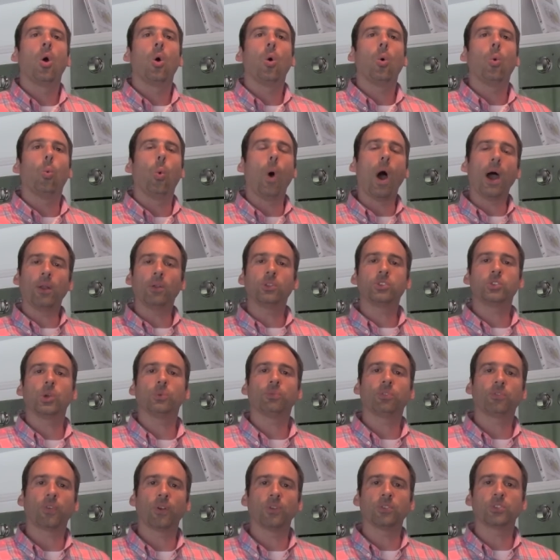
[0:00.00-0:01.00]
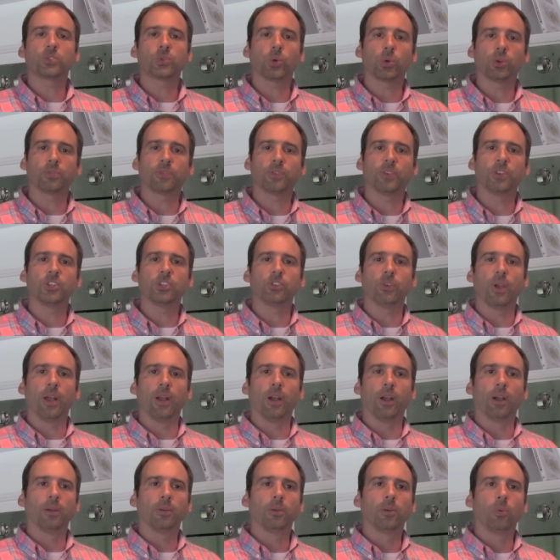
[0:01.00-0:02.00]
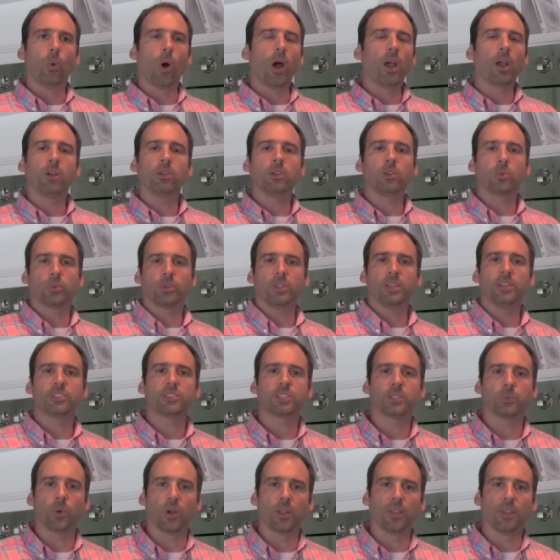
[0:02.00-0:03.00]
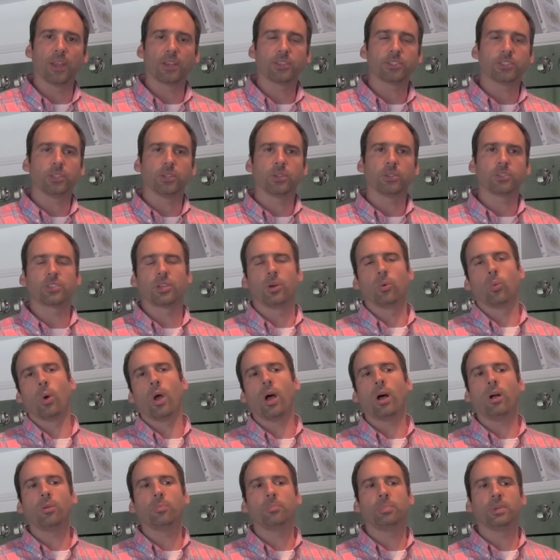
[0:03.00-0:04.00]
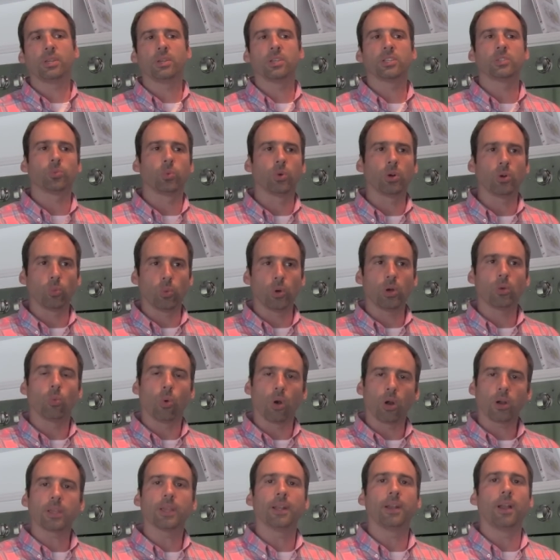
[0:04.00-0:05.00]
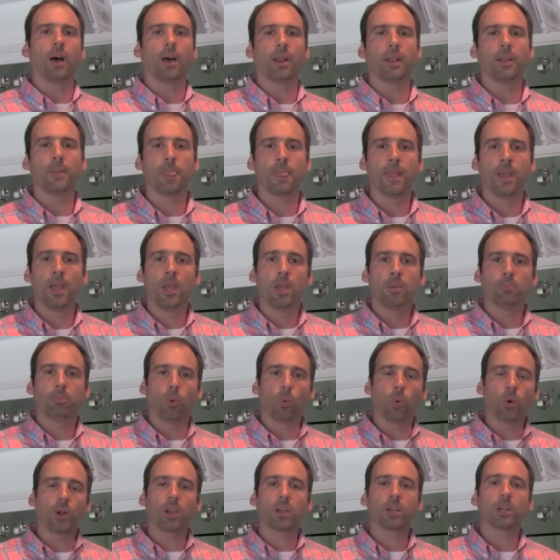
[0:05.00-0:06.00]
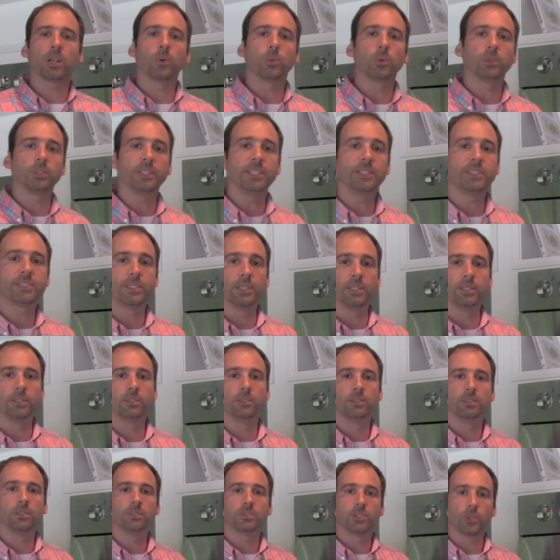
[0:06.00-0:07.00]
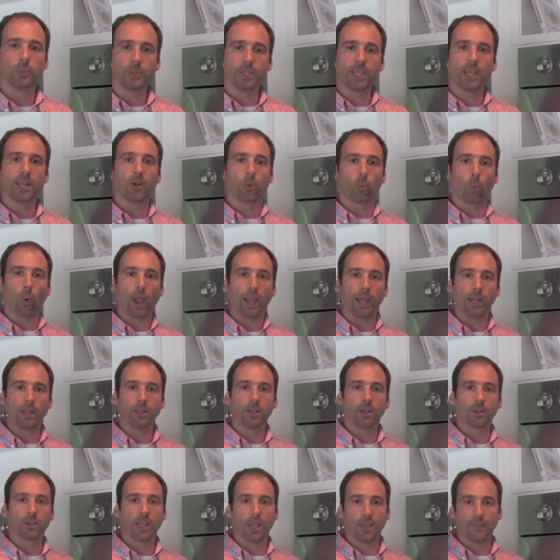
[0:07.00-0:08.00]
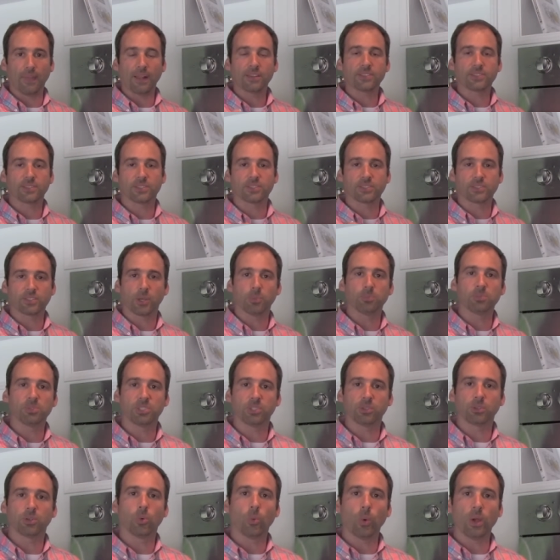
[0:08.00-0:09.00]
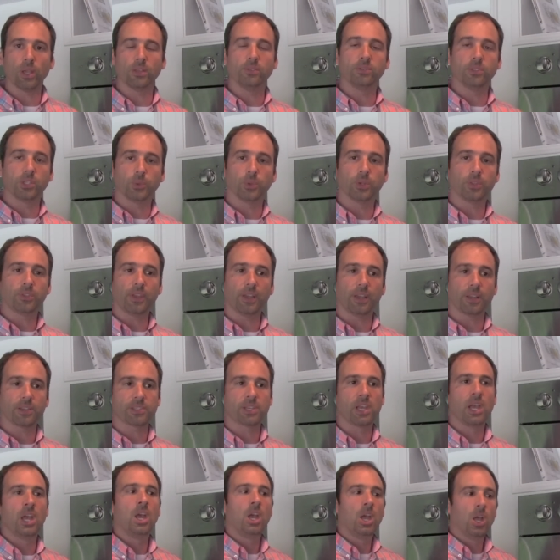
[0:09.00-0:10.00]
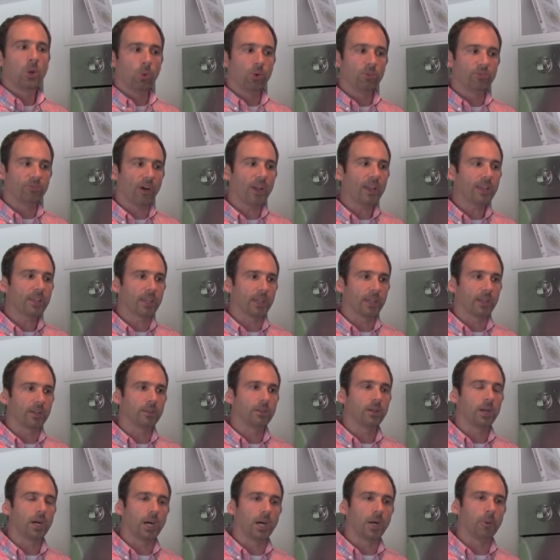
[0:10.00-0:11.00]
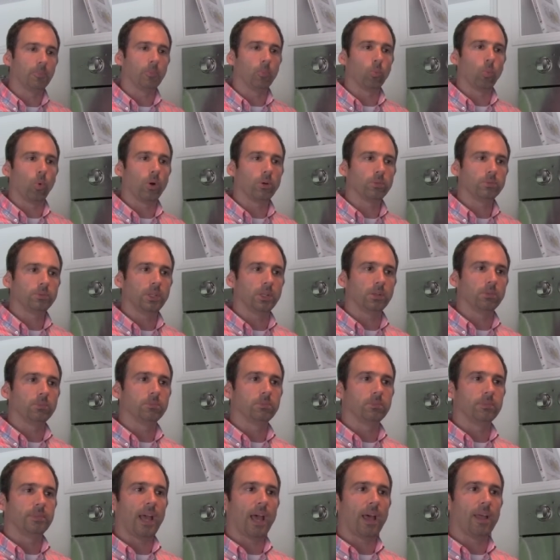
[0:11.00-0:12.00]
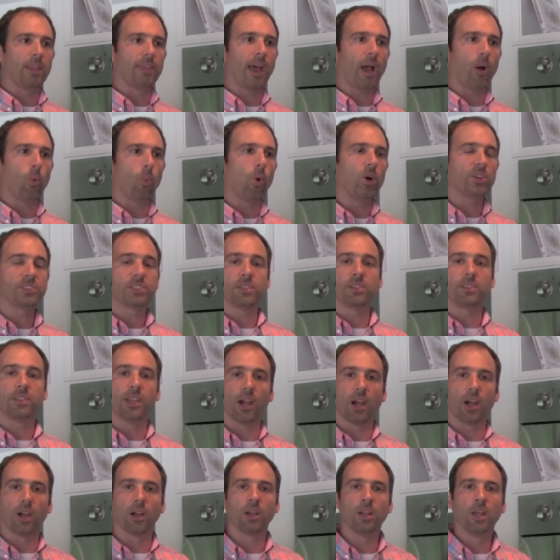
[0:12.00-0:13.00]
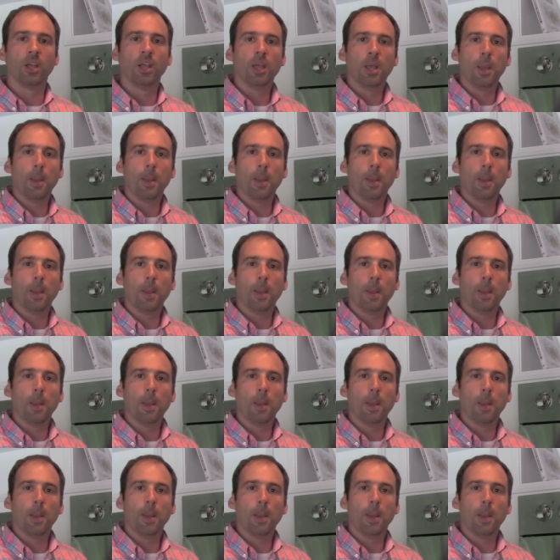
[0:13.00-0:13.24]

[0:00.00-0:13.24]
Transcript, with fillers: why don't you have a French door refrigerator? Why aren't you releasing one in the next year or so? Well, because we're, we're working on it, but we're not going to release it until we get it right, okay? And that's the sub-zero way of doing things. Well, Viking, um, well, you know, that, that wasn't their